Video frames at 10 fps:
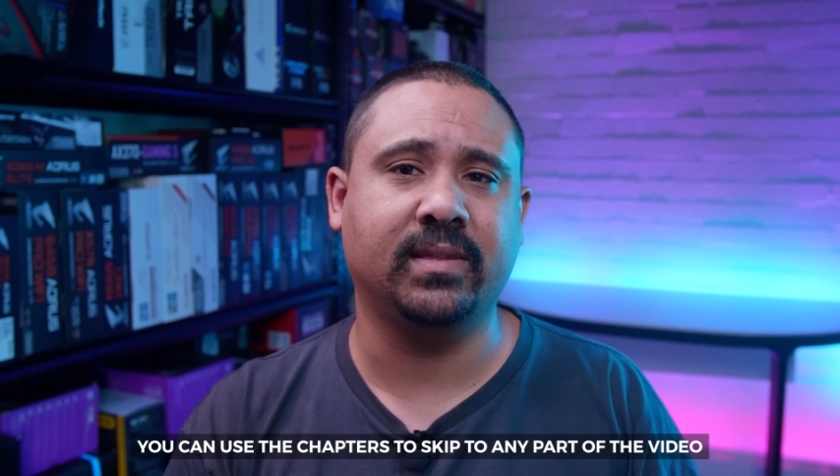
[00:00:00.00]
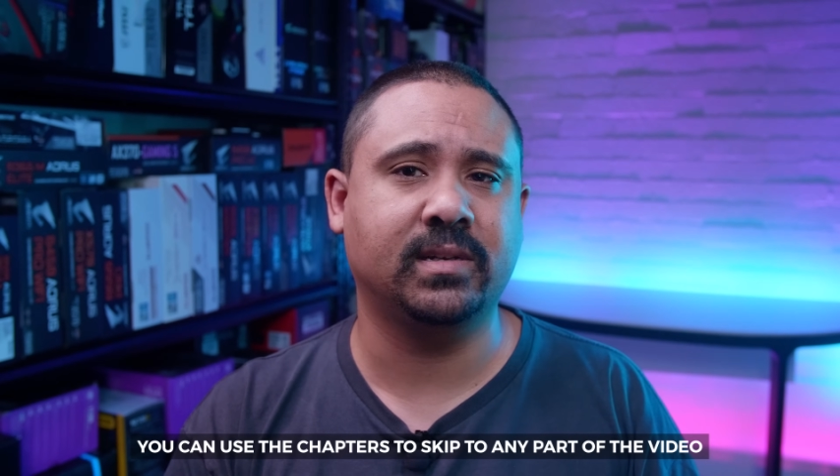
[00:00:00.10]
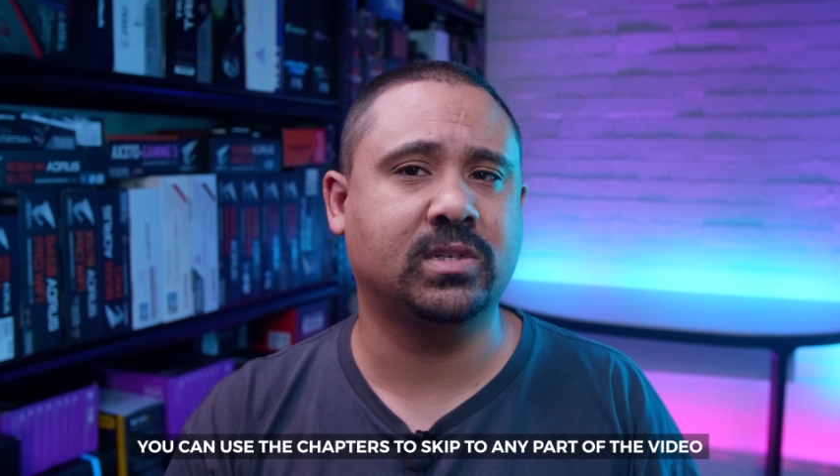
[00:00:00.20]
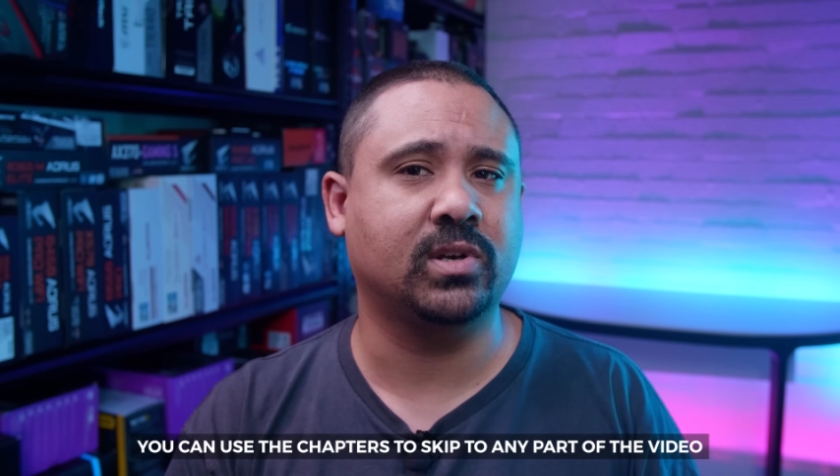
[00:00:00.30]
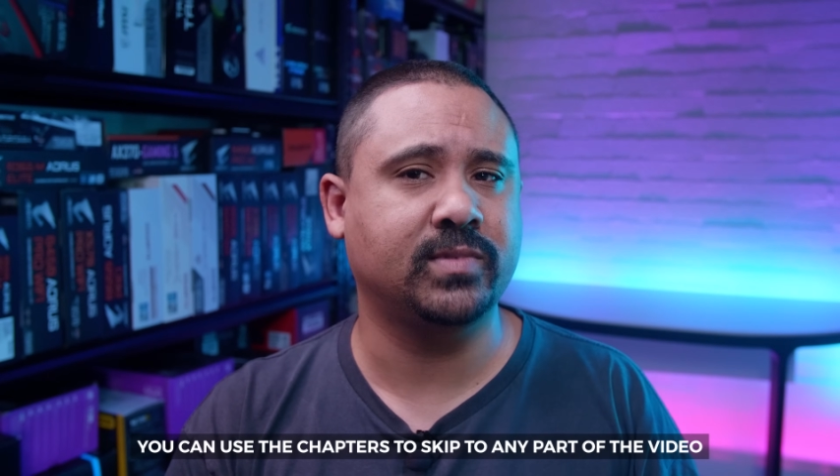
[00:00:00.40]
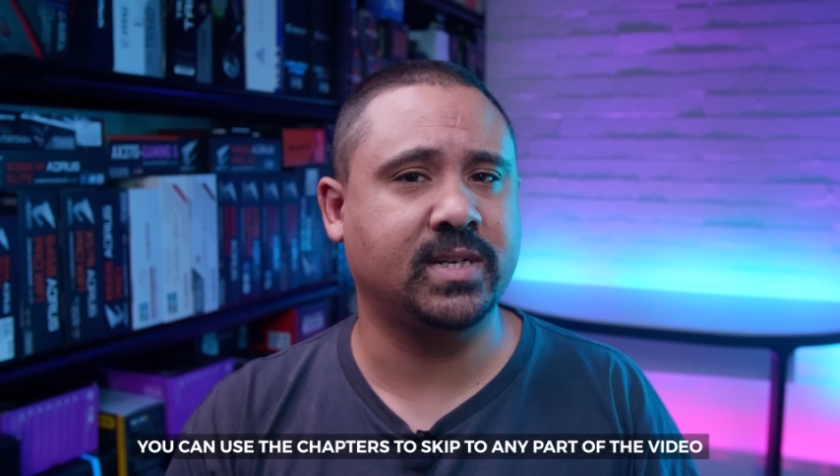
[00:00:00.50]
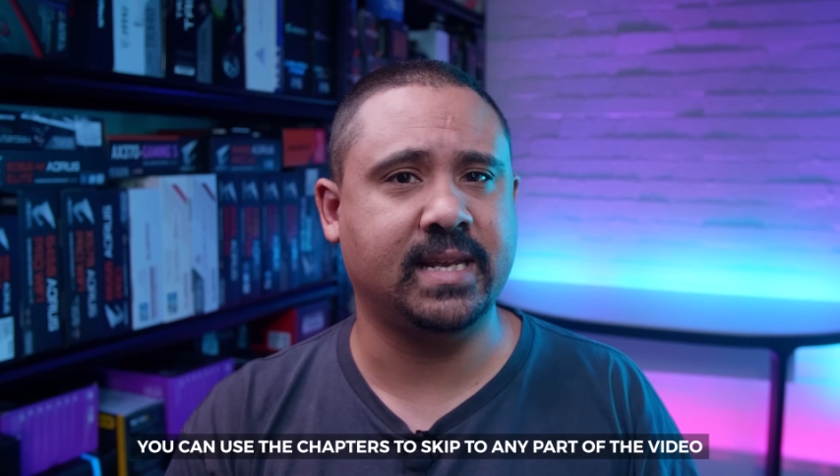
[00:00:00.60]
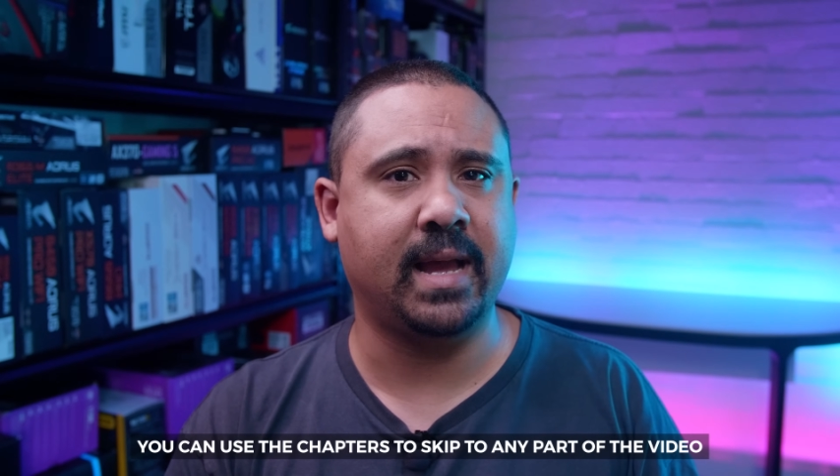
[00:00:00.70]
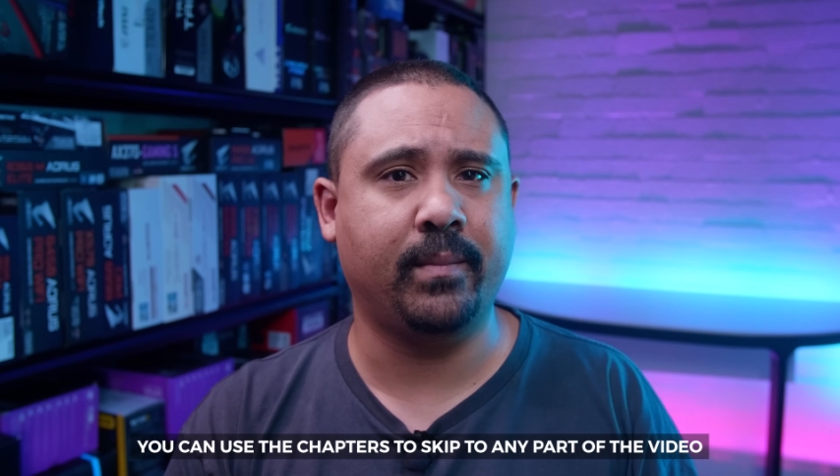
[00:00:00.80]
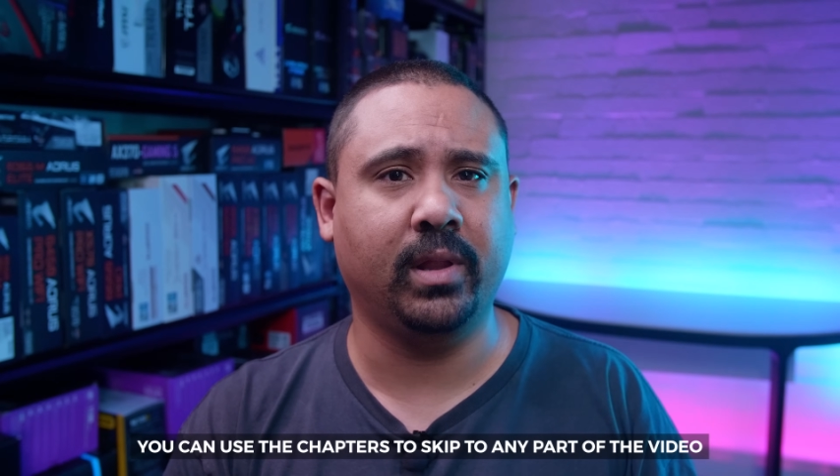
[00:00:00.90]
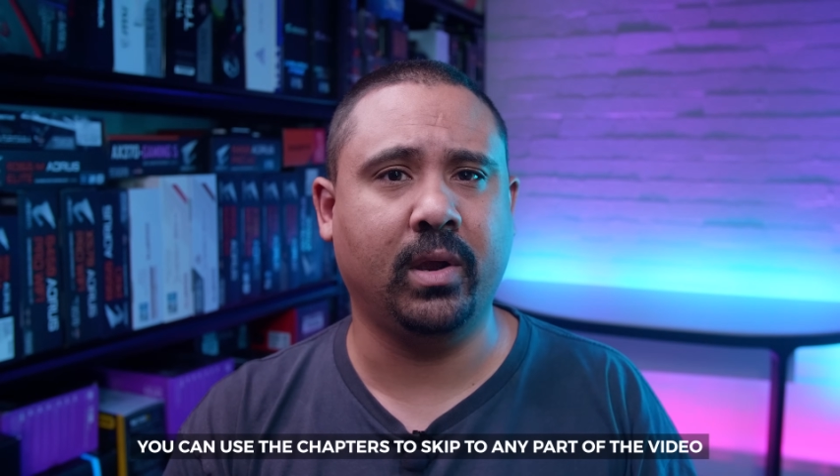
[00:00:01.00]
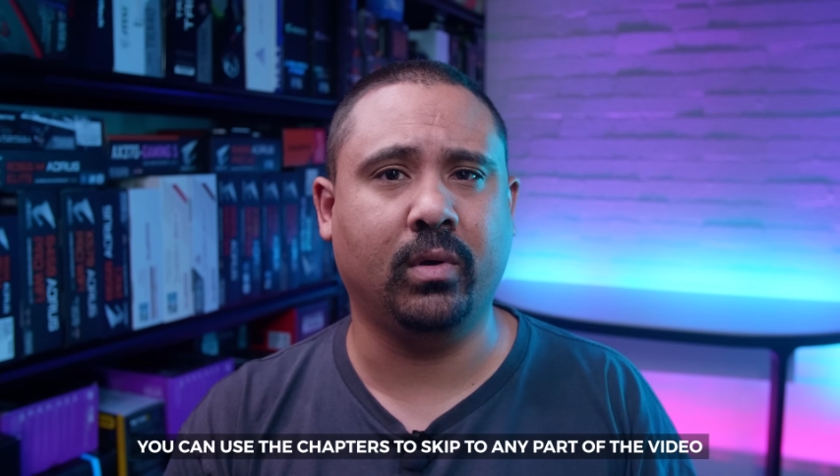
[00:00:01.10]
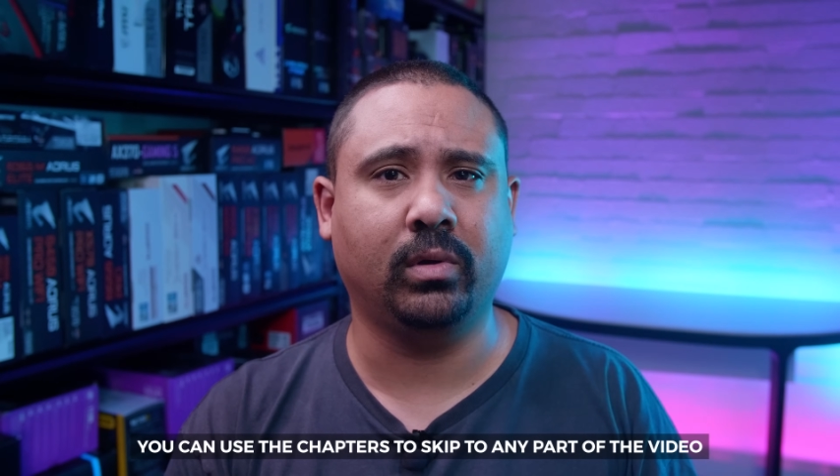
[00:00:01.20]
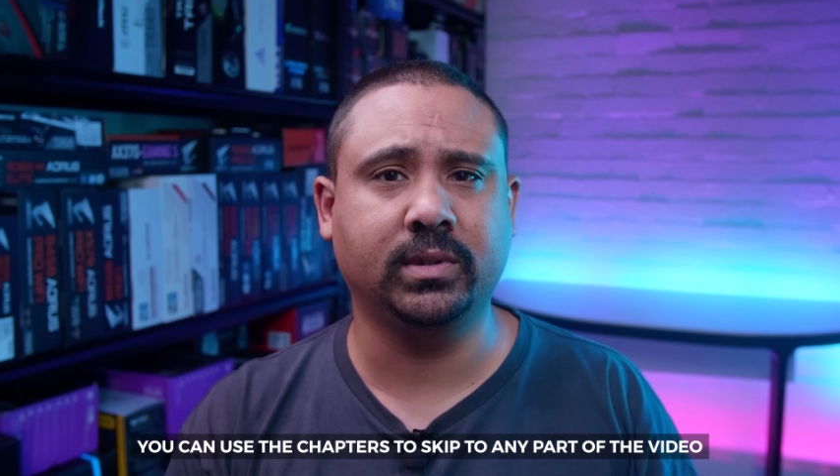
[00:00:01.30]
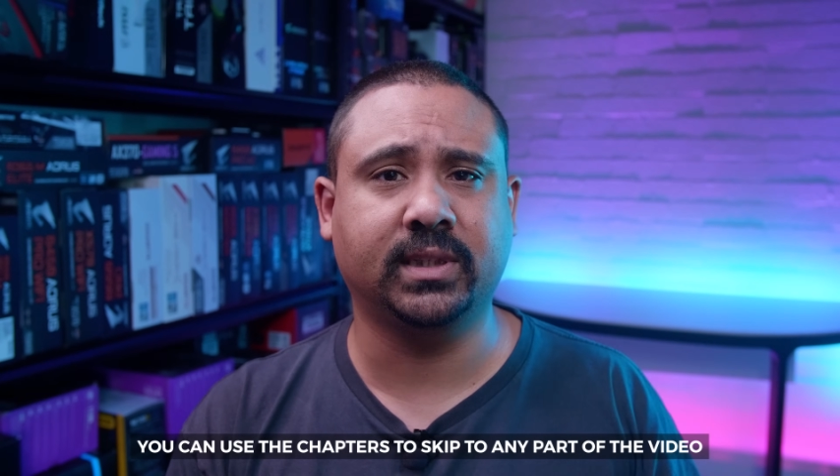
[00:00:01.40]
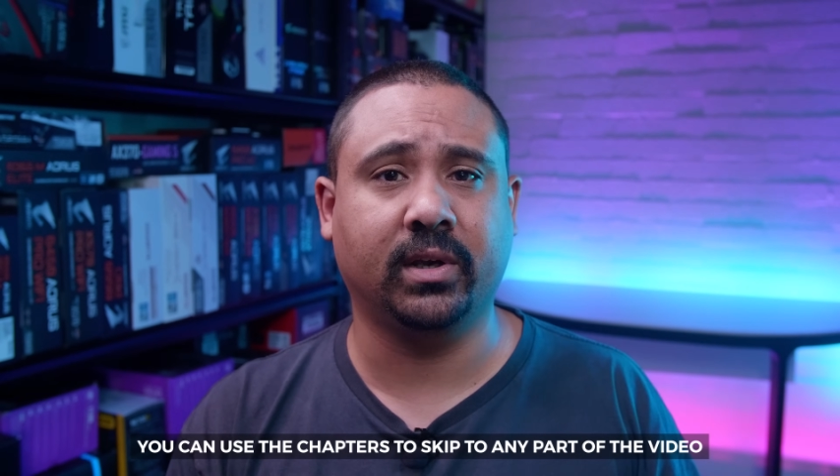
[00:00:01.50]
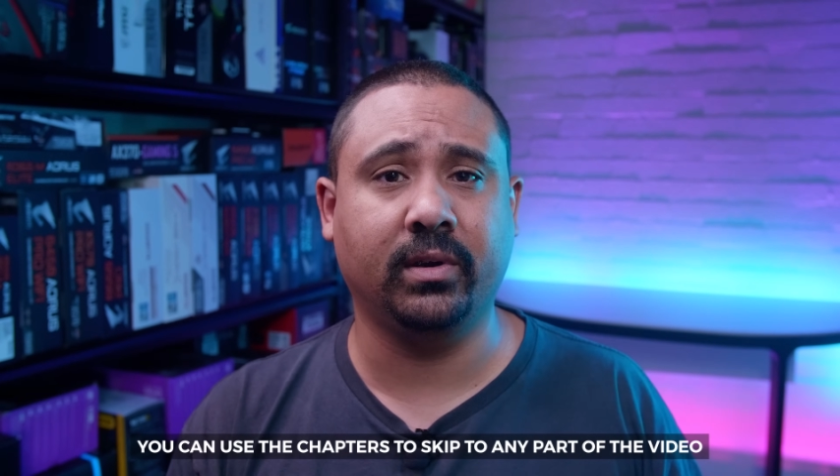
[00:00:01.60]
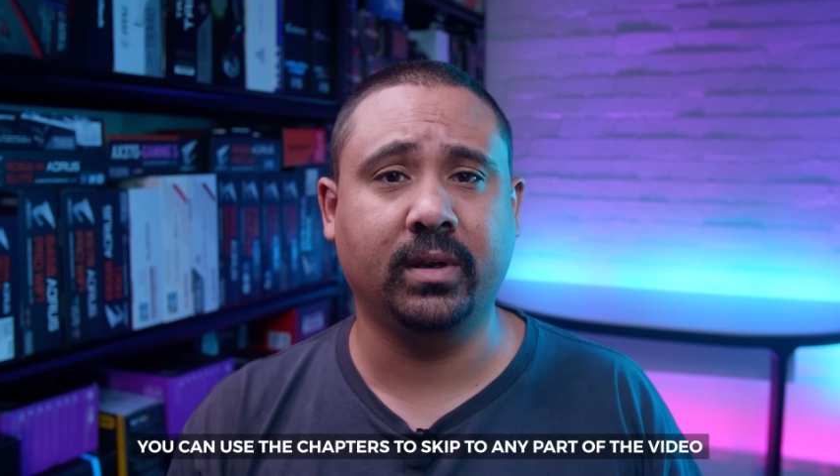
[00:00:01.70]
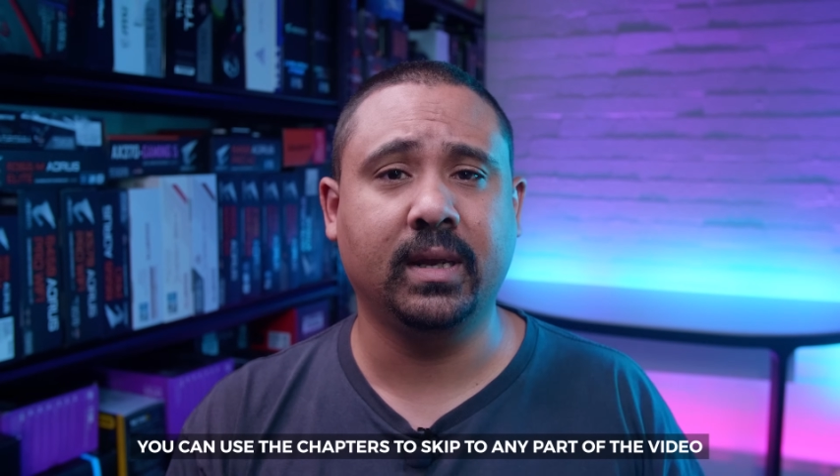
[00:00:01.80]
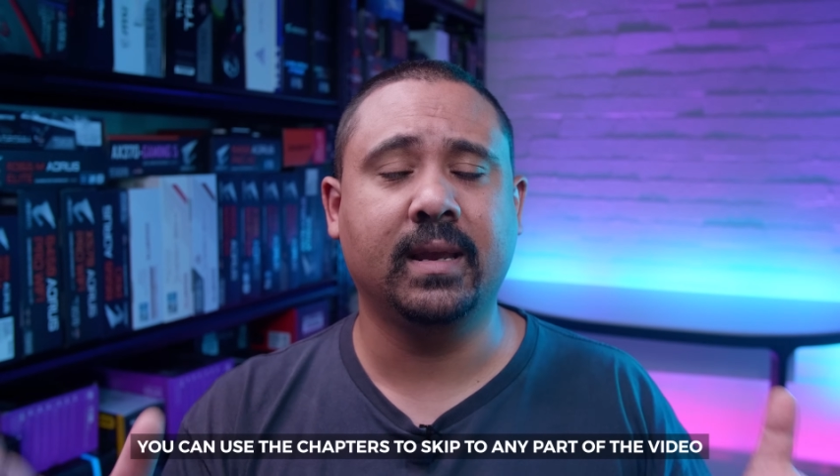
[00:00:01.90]
the description down below.
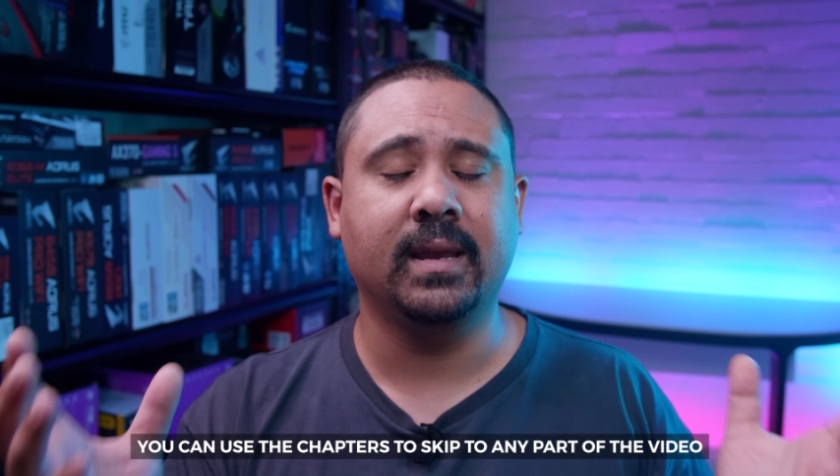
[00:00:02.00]
Also,